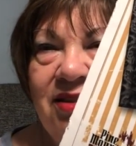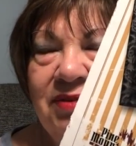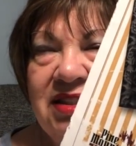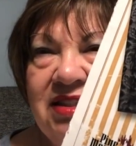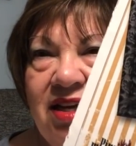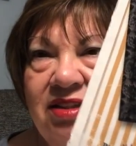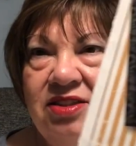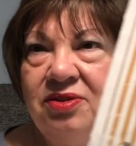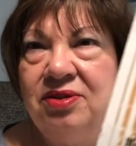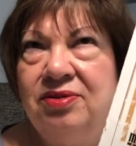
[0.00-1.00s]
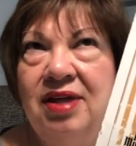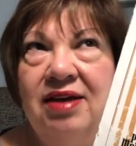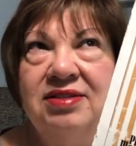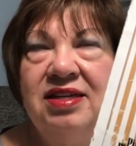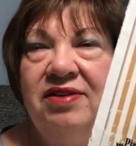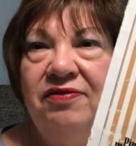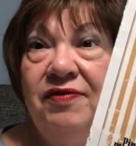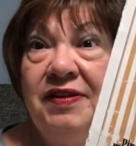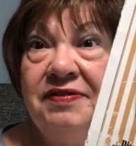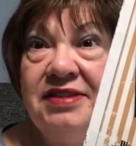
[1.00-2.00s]
It was a
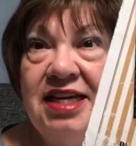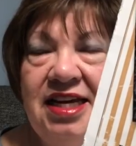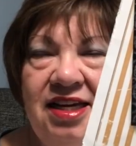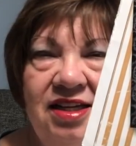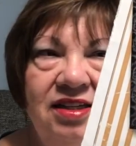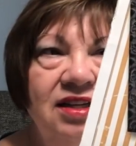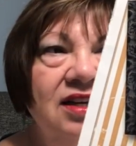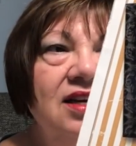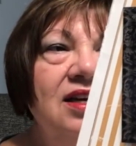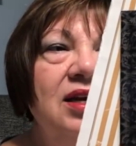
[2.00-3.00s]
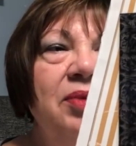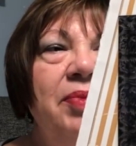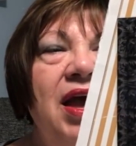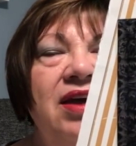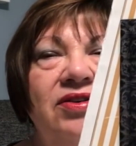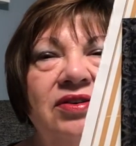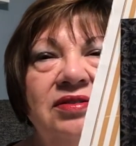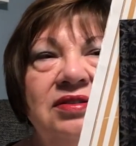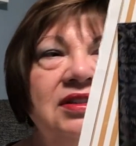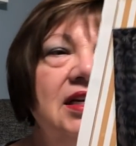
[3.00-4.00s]
2015
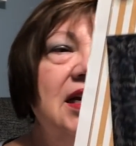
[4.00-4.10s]
pattern.